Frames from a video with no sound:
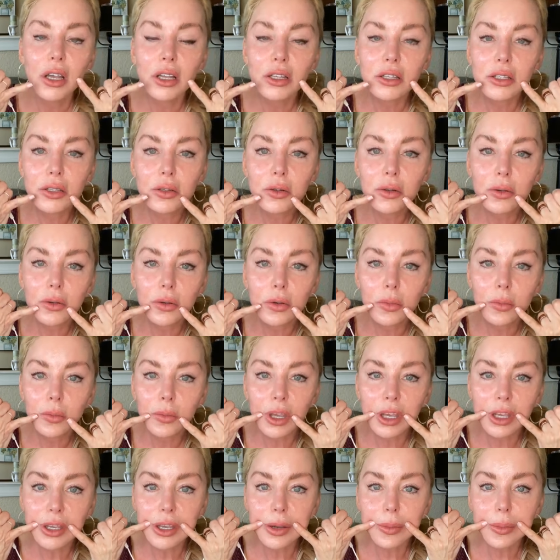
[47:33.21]
It's
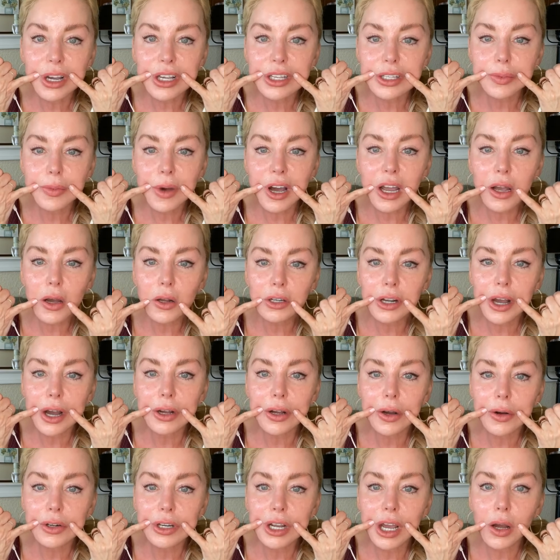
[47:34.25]
making my smile
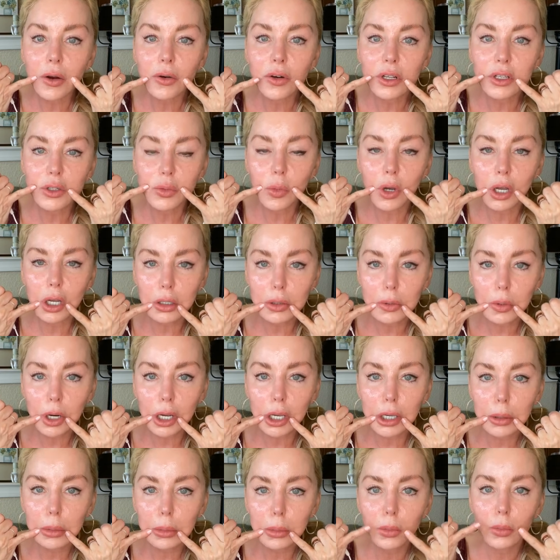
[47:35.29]
not go down as much,
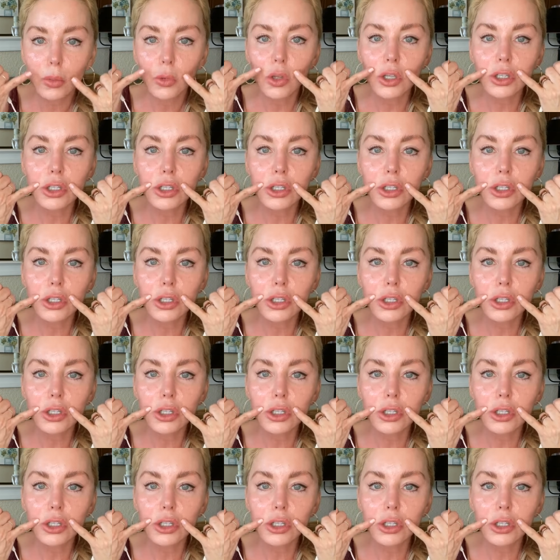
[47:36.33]
right?